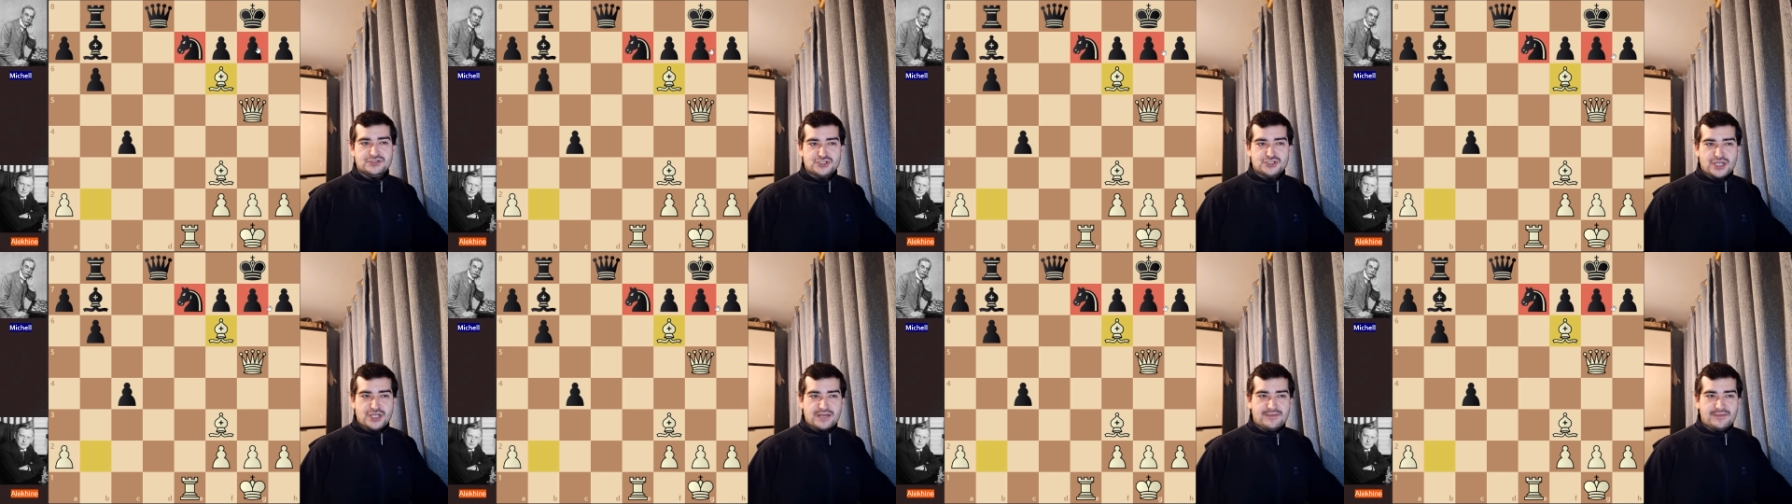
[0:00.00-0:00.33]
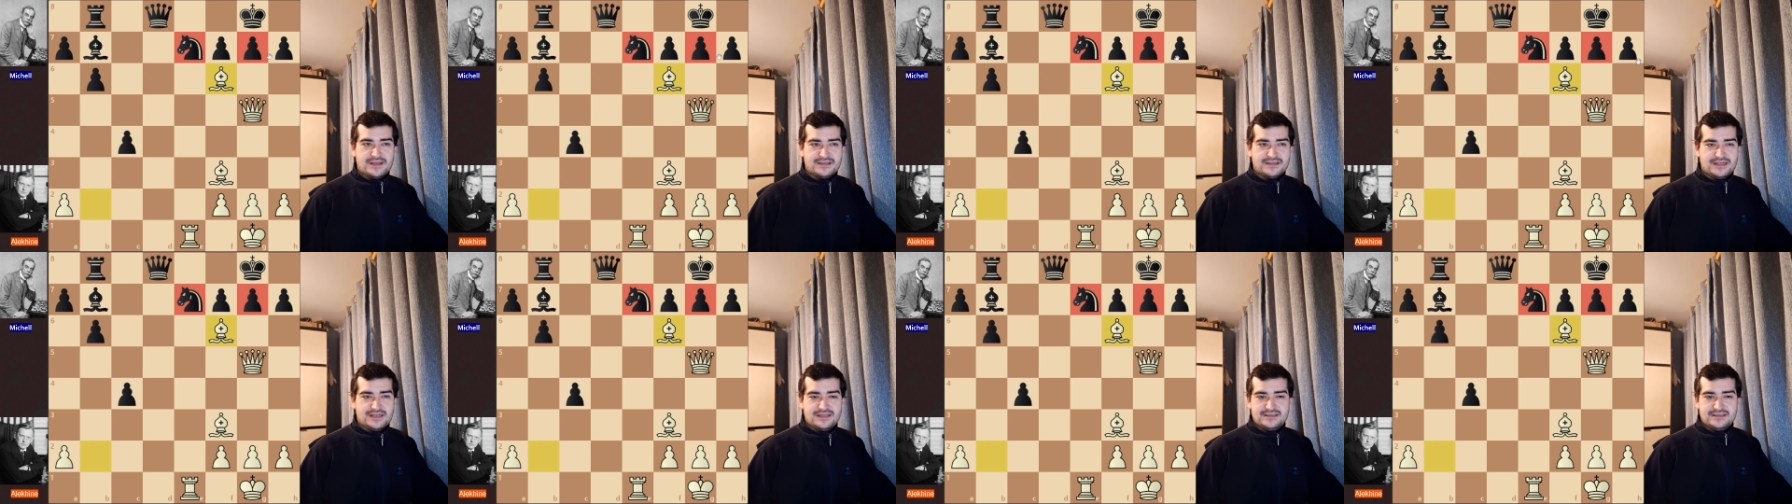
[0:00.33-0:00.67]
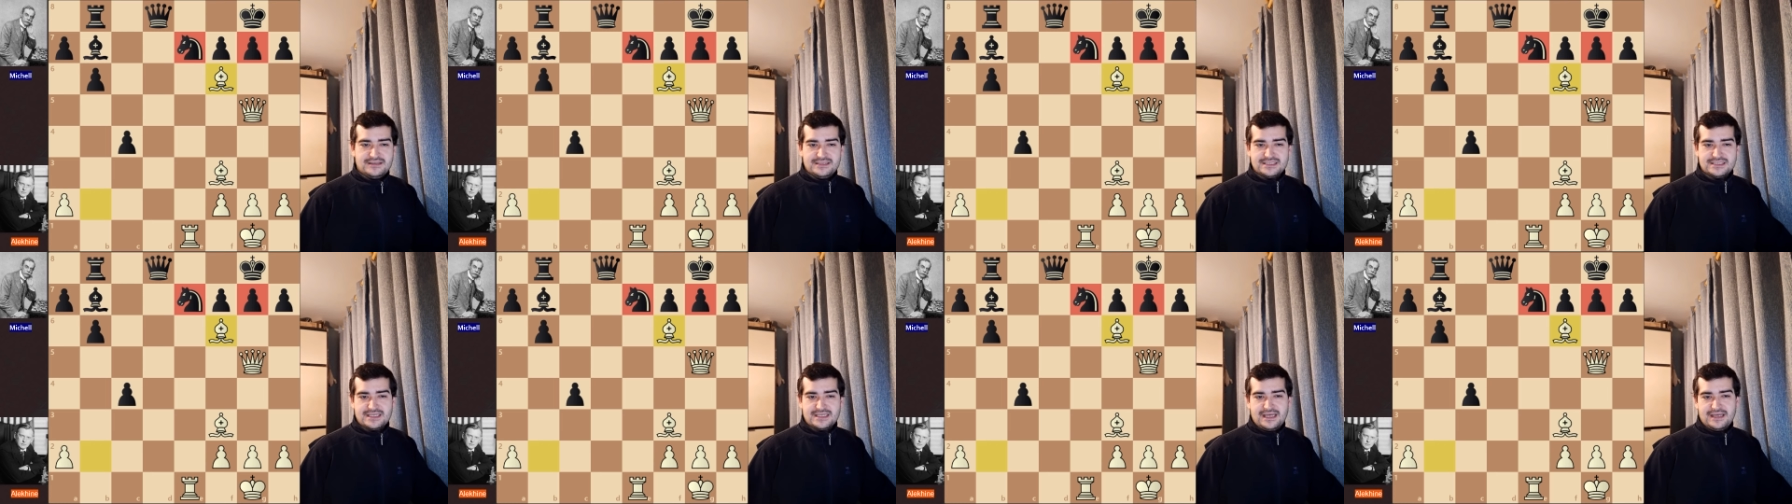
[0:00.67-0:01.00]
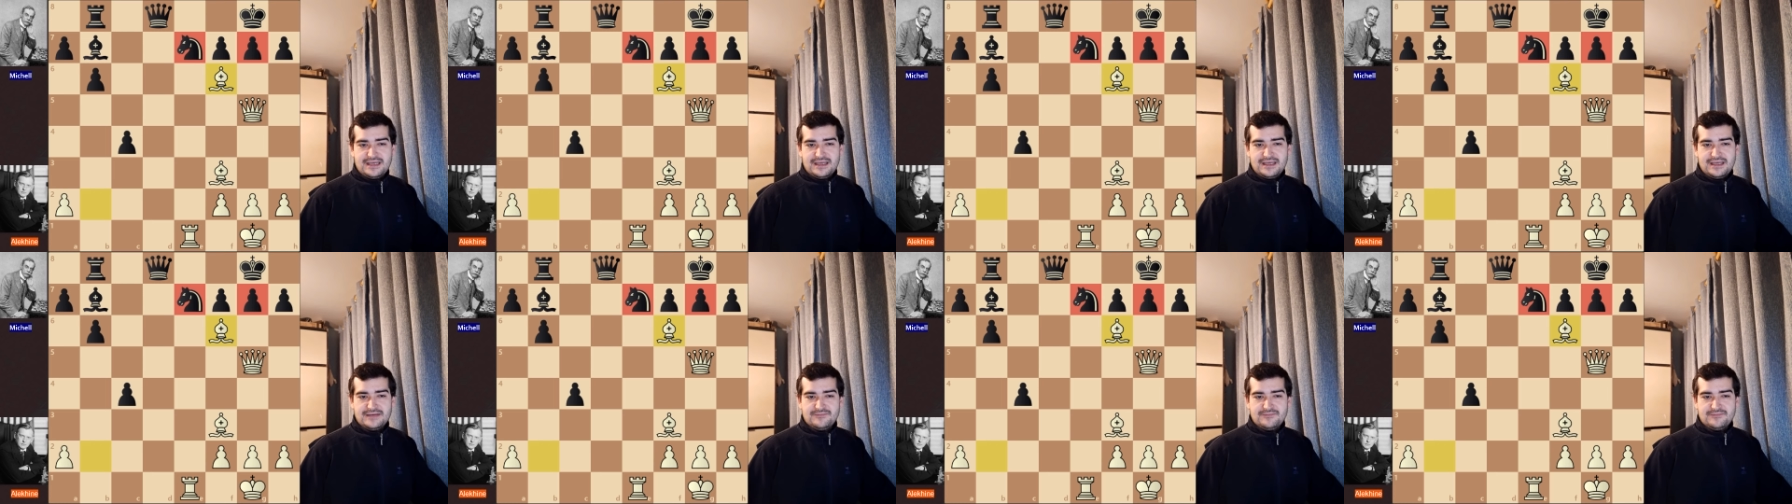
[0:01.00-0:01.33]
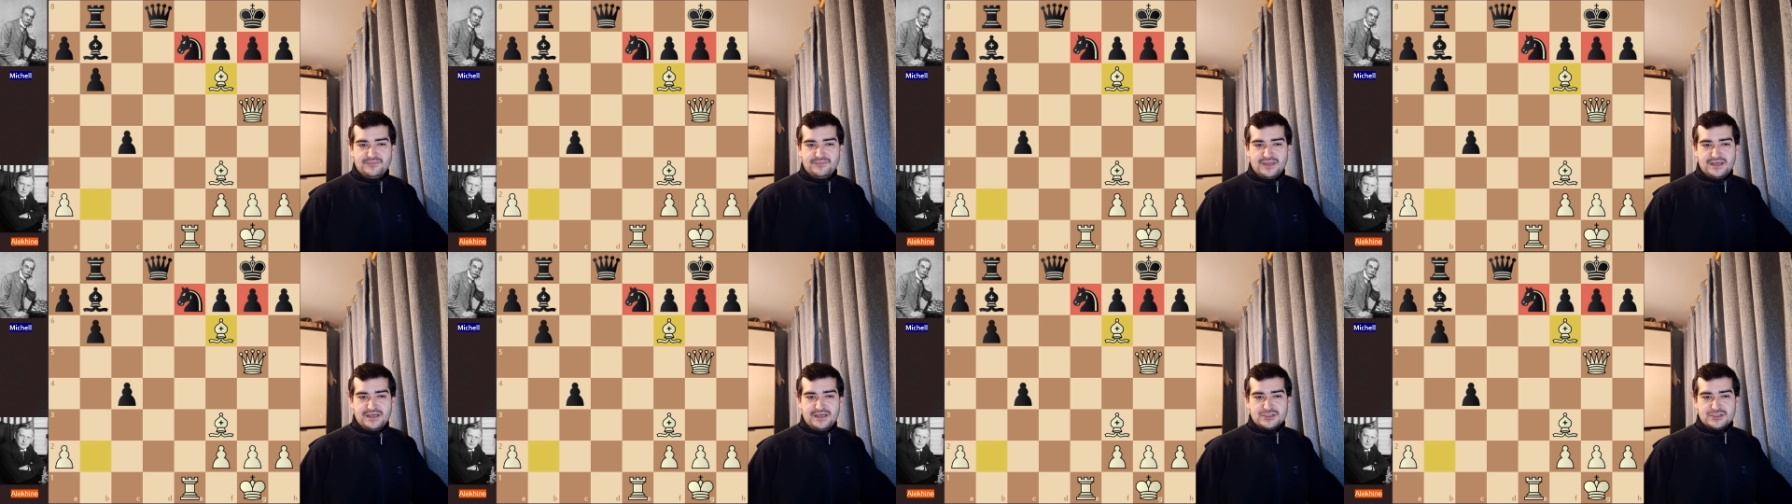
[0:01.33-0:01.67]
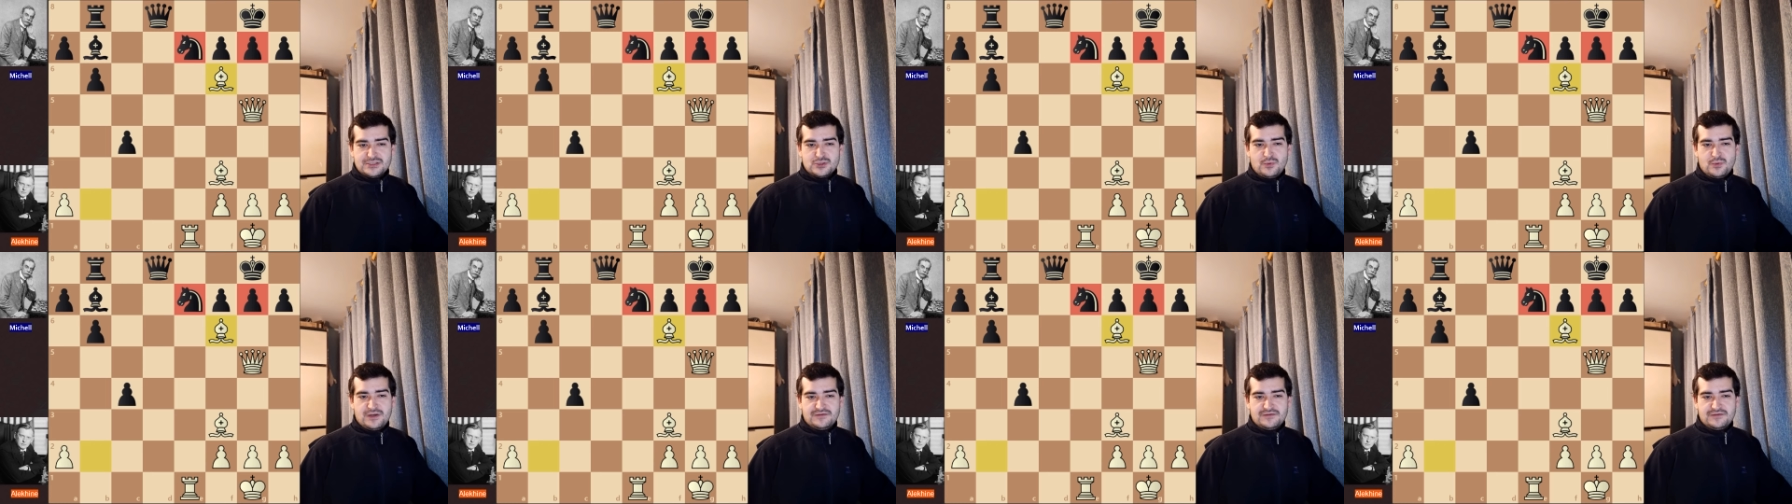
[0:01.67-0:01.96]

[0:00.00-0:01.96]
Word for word: Checkmate threat is hanging. So